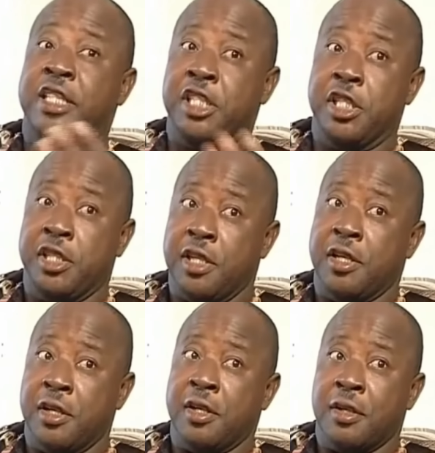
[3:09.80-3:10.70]
to buy
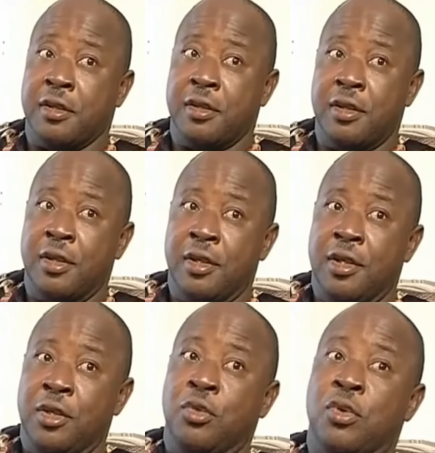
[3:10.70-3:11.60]
more time.
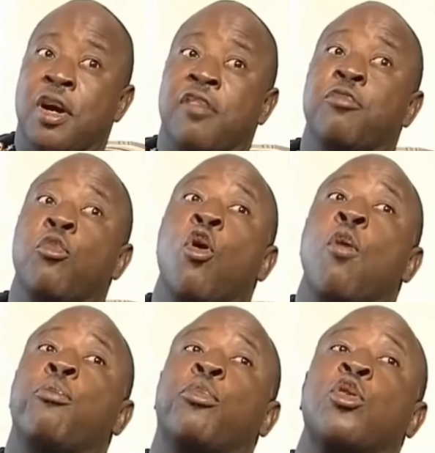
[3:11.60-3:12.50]
This got the landlord